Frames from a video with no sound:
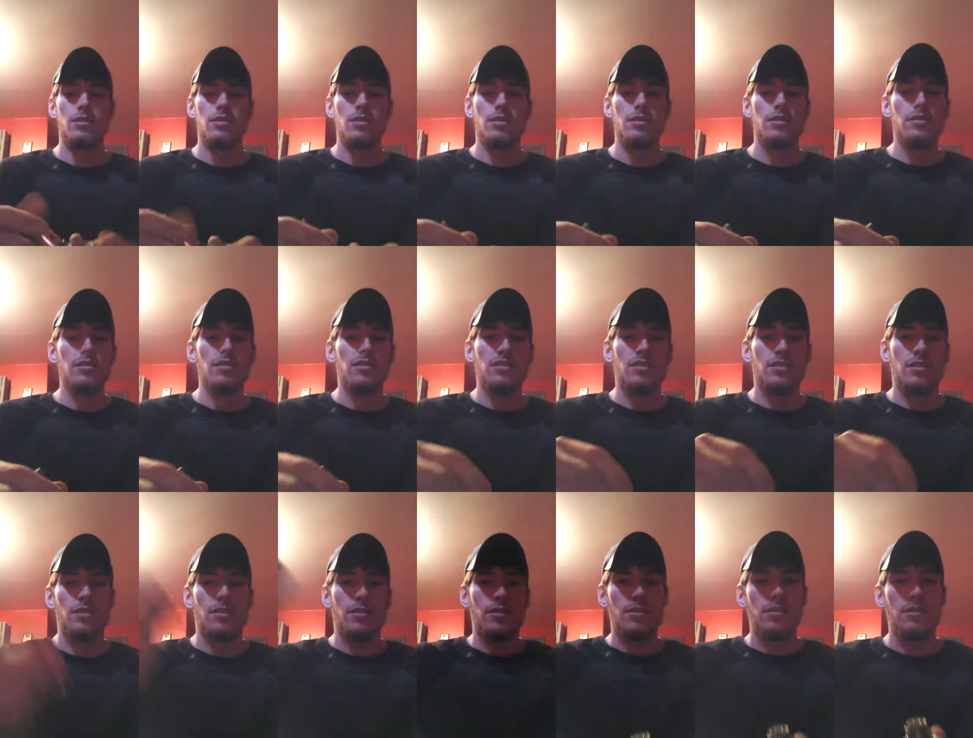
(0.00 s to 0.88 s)

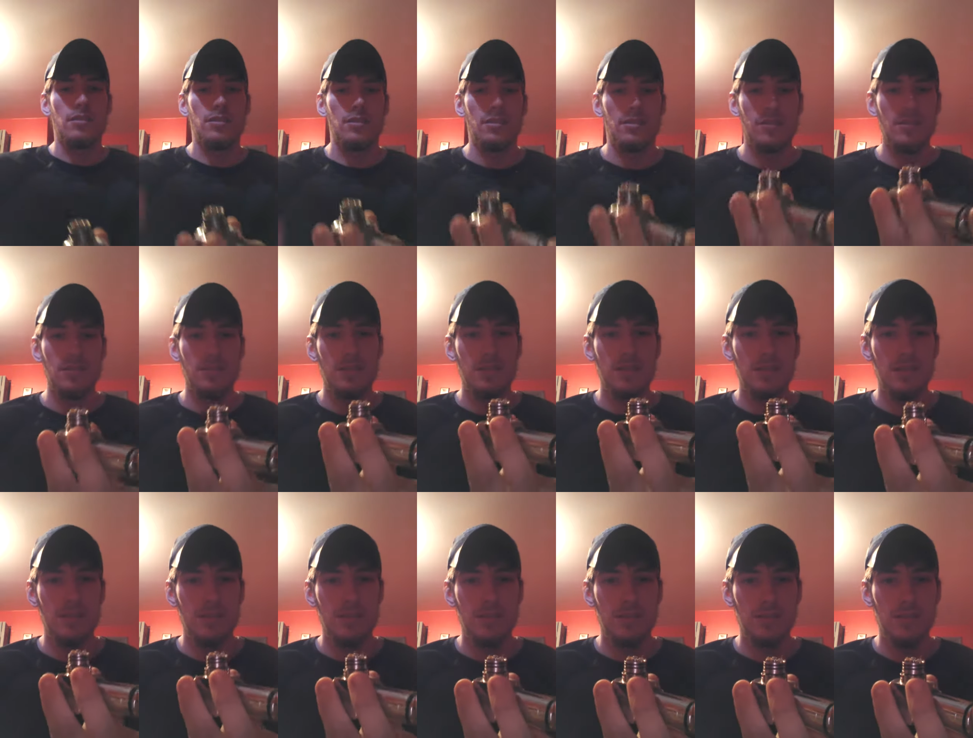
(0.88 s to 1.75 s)

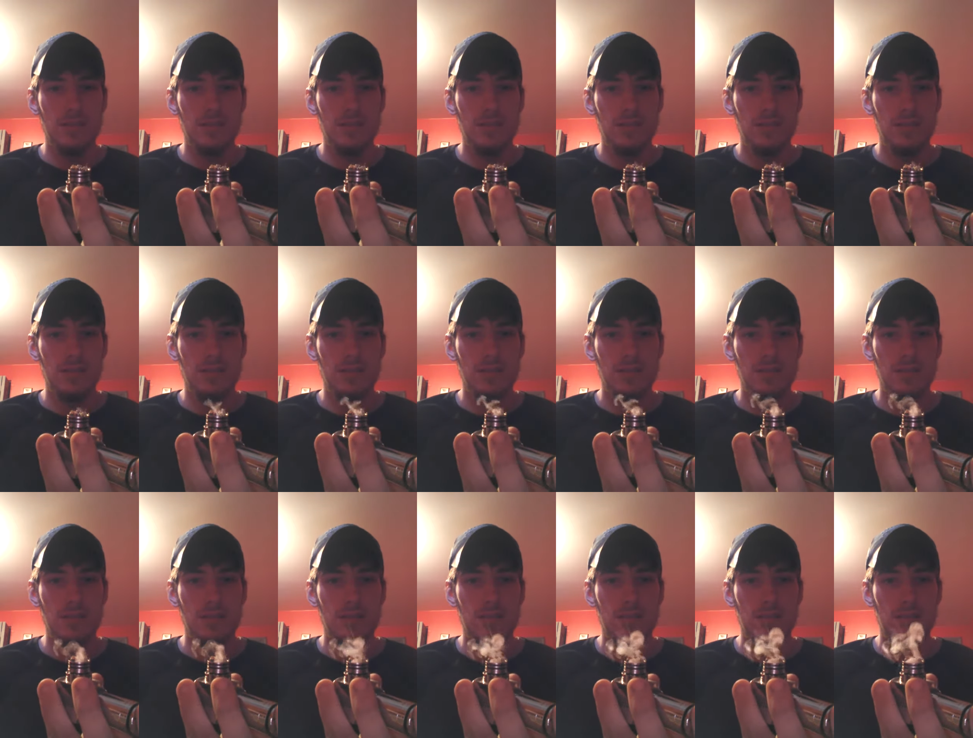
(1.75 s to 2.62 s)

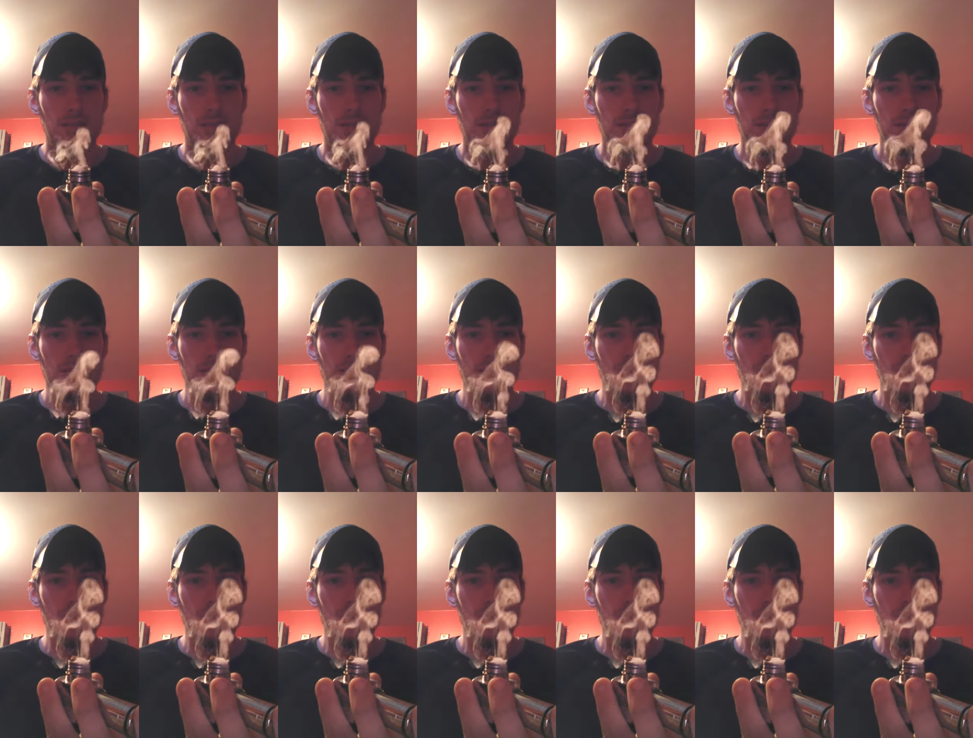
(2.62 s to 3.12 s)
Nobody speaks.